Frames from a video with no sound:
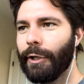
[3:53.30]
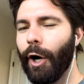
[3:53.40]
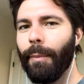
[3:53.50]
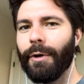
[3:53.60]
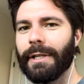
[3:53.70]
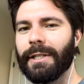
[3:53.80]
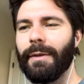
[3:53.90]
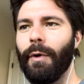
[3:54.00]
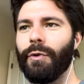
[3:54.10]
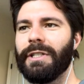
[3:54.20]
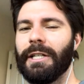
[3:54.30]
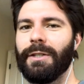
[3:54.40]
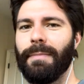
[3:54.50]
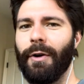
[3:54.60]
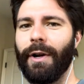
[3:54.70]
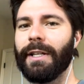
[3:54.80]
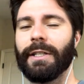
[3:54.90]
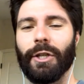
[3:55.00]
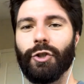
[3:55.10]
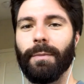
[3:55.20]
Garbers has the most
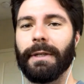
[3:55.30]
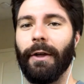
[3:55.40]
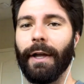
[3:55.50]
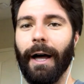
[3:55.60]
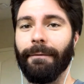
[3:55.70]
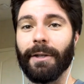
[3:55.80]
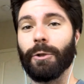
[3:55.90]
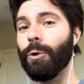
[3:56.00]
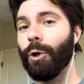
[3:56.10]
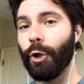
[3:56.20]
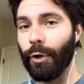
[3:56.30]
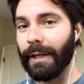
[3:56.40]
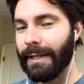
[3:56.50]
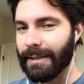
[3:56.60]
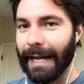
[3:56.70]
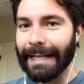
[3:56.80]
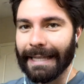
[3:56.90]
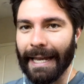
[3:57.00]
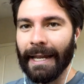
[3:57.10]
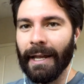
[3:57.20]
experience in the Chip Kelly offense learning. He's
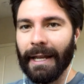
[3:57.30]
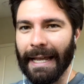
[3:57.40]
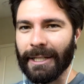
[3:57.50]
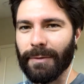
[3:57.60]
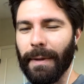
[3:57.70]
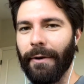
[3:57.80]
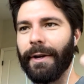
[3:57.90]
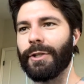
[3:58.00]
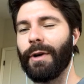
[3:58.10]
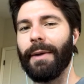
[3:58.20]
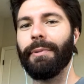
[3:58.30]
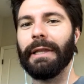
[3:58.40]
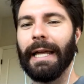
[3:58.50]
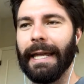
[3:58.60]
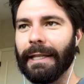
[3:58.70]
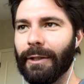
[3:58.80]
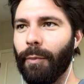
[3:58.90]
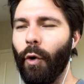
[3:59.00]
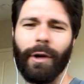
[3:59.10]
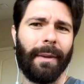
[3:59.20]
got that experience, right? Playing in
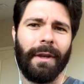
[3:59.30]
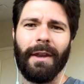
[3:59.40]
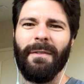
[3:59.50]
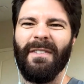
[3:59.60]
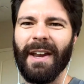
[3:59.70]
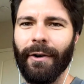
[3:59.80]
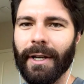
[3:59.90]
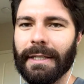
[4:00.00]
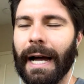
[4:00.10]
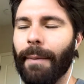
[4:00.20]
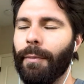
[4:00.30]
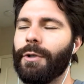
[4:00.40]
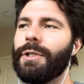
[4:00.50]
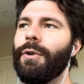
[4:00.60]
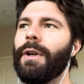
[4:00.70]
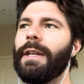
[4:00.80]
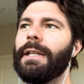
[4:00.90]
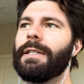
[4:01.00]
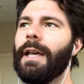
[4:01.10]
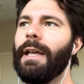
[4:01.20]
the bowl game and in various
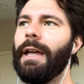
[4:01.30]
opportunities.